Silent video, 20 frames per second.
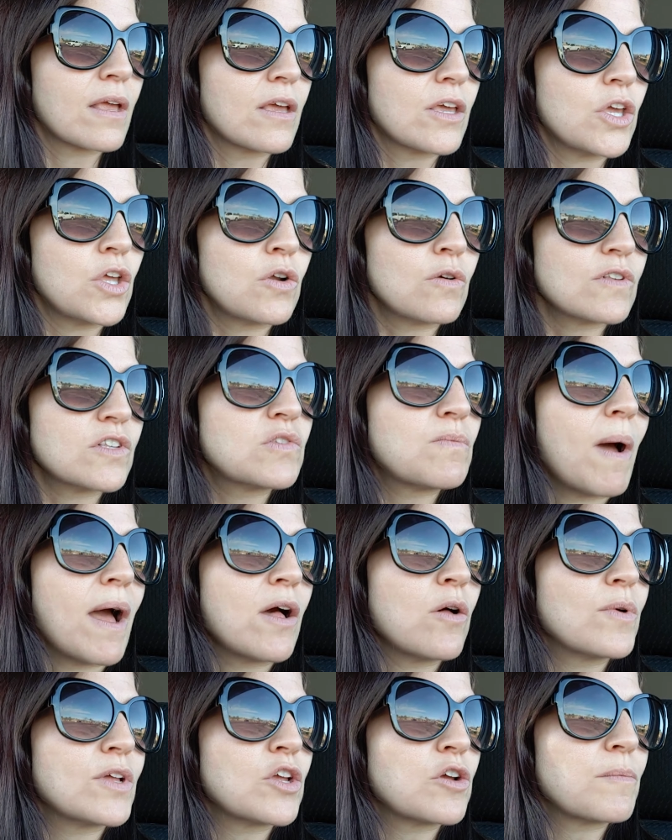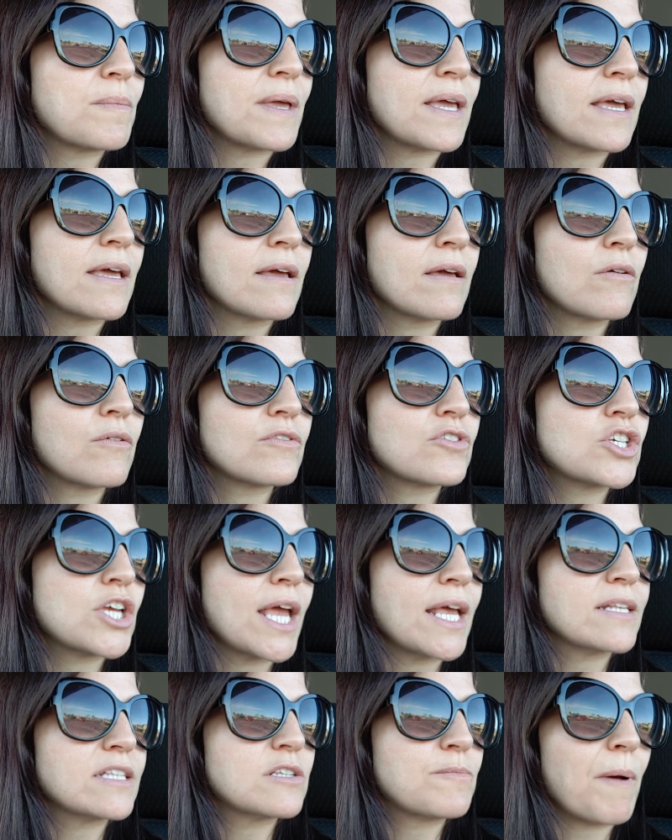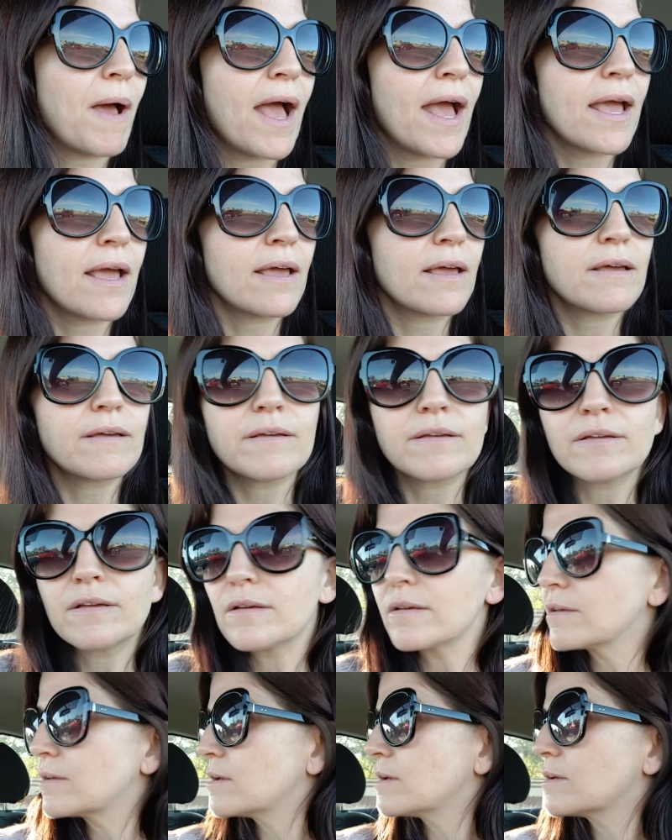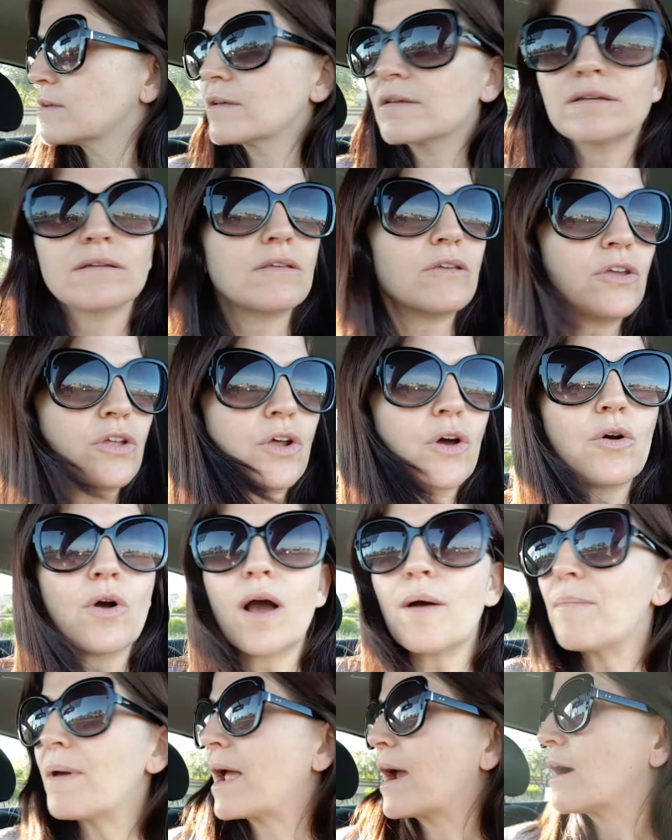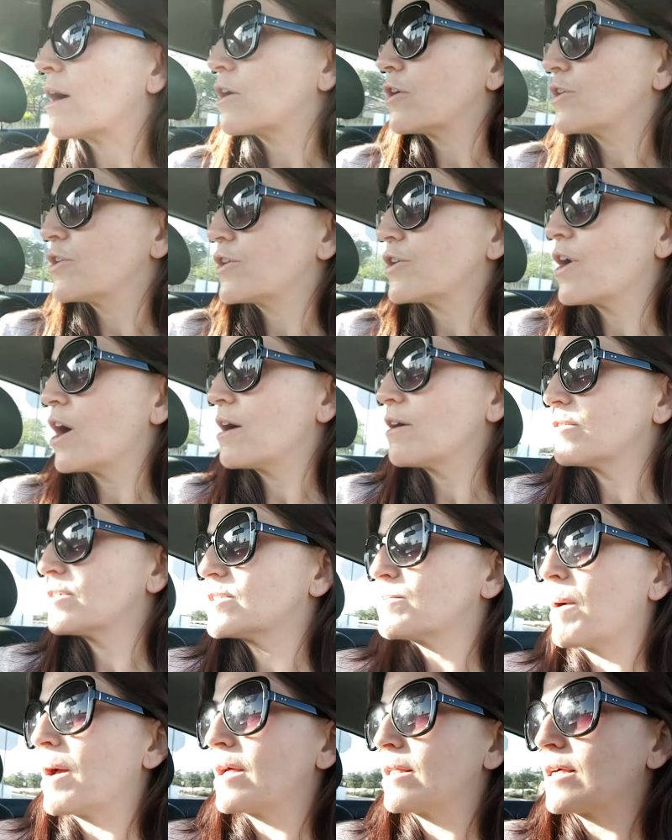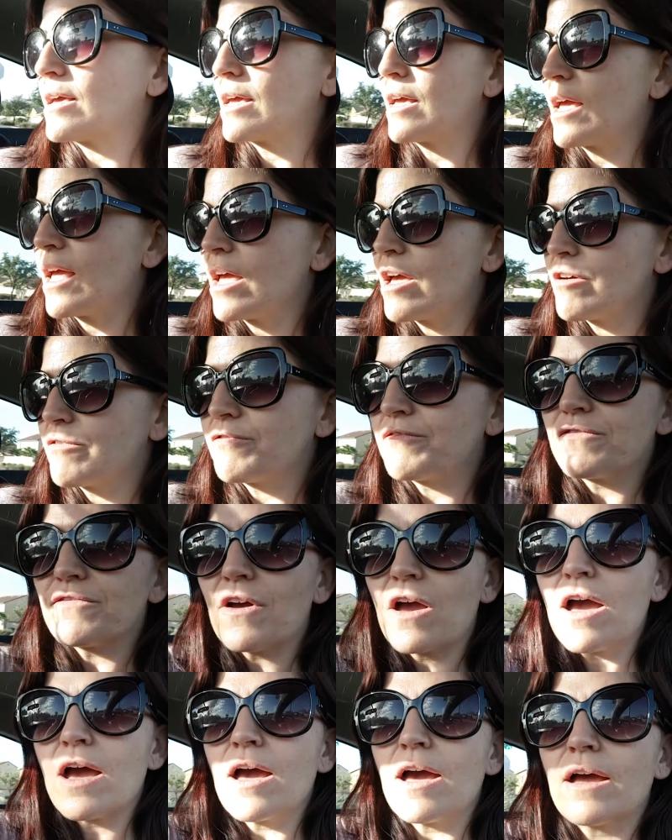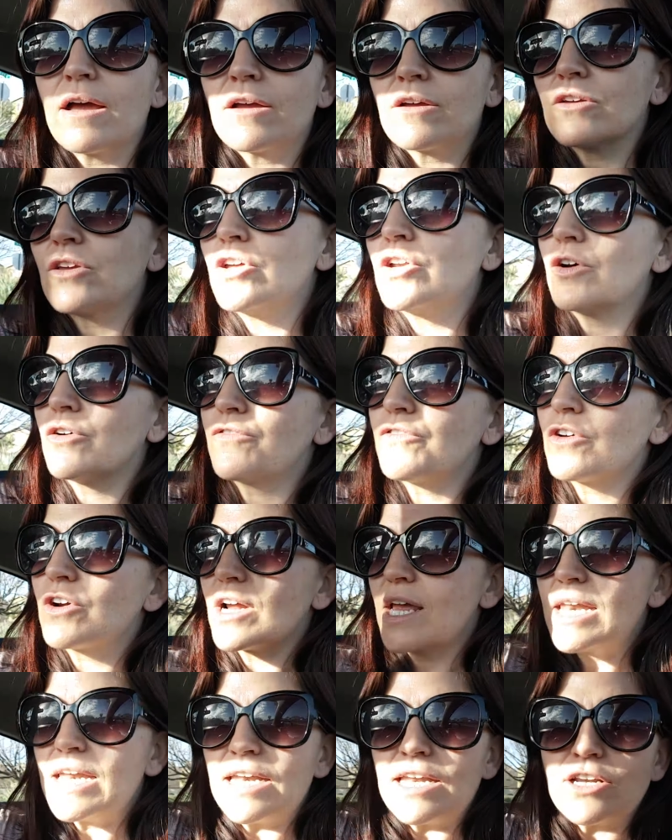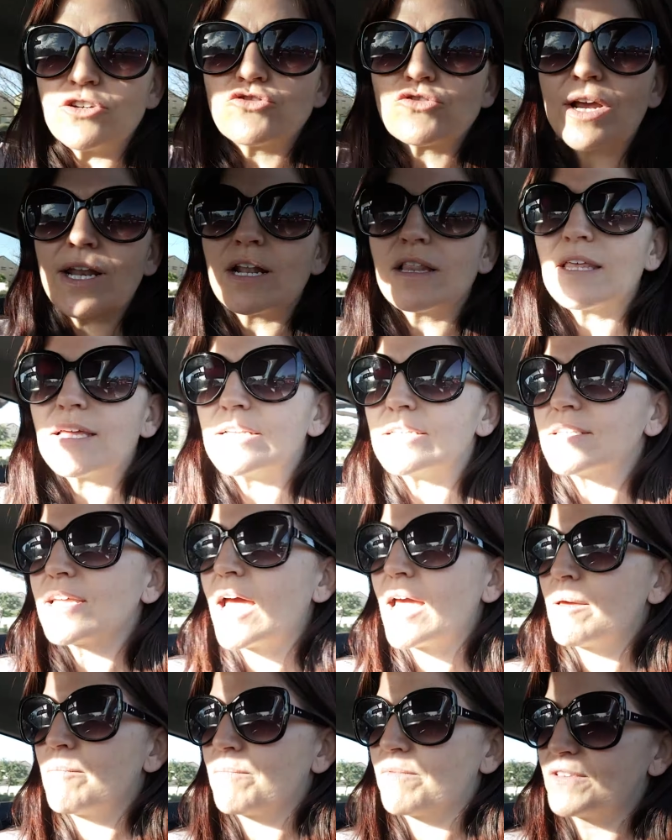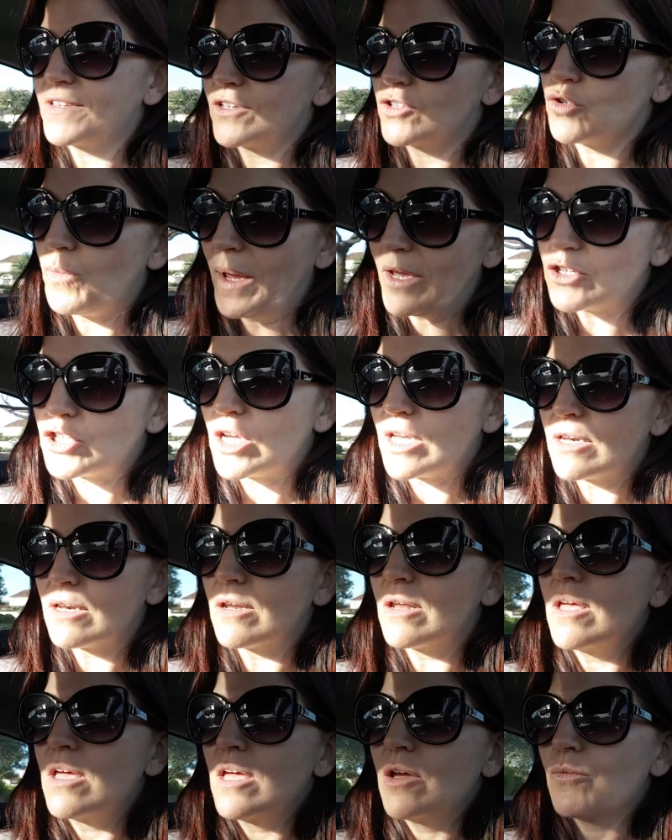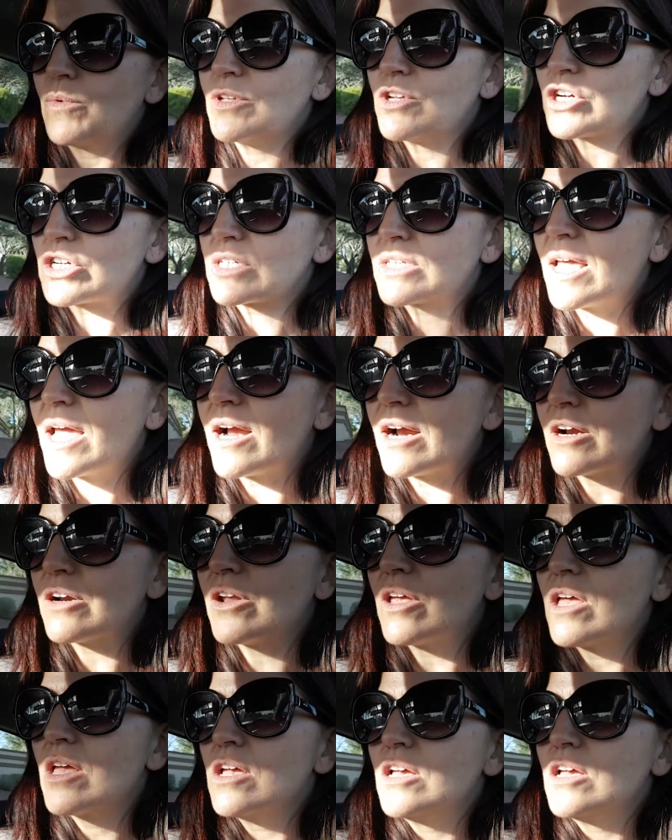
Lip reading: You don't smile when you're being chased by, you know, a bear, or you're not smiling if you're in an adrenaline type situation when you're scared.